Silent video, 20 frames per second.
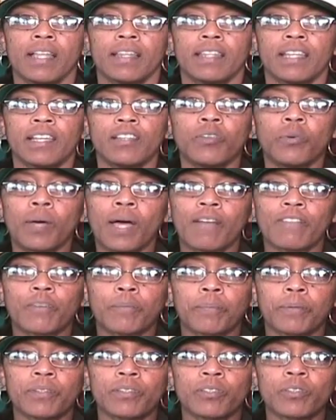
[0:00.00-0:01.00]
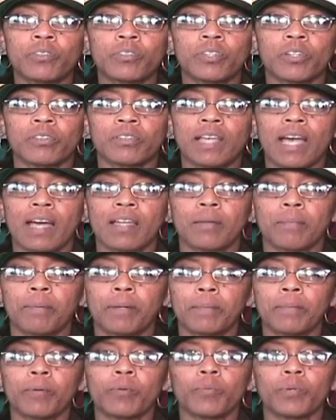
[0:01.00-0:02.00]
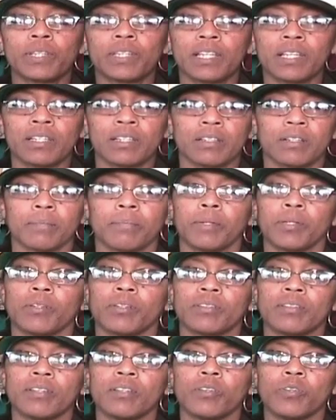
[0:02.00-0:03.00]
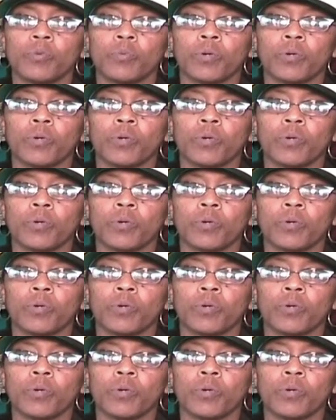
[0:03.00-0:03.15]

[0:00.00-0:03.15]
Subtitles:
then you have to produce those kind of people within the community who